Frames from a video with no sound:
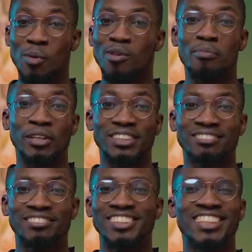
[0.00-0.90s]
or a normal
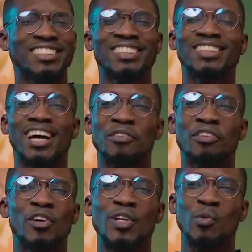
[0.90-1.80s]
person, chances are
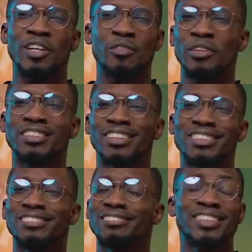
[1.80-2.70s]
you've heard the word
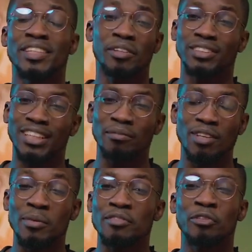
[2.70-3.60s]
retouching several
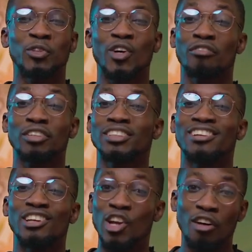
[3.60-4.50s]
times. I mean, photographers
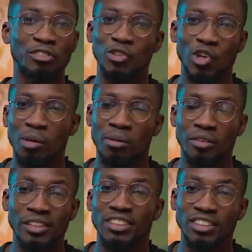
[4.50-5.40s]
love to talk
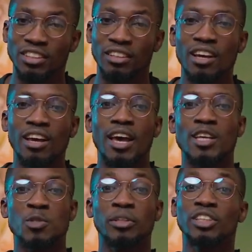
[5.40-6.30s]
about retouching,
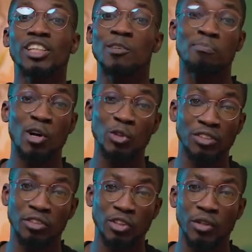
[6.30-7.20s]
especially in
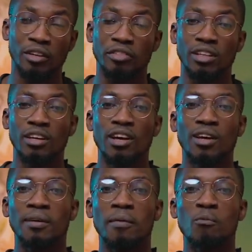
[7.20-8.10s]
portrait photography.
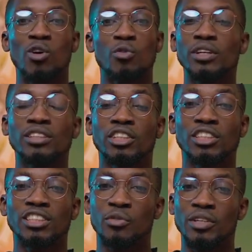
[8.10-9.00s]
And what
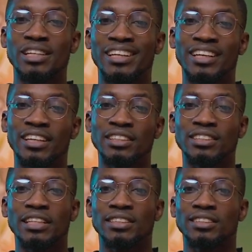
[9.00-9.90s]
retouching really
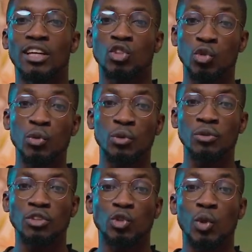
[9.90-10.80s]
is, it's a
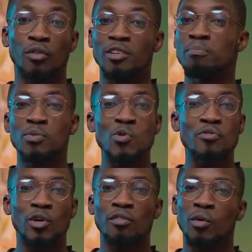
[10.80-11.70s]
tool to sort of
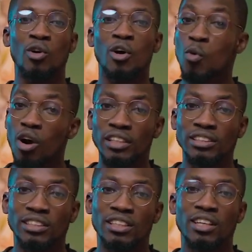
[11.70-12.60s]
improve the overall
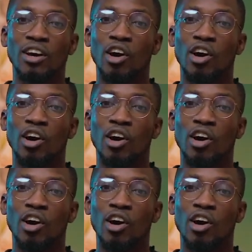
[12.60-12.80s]
quality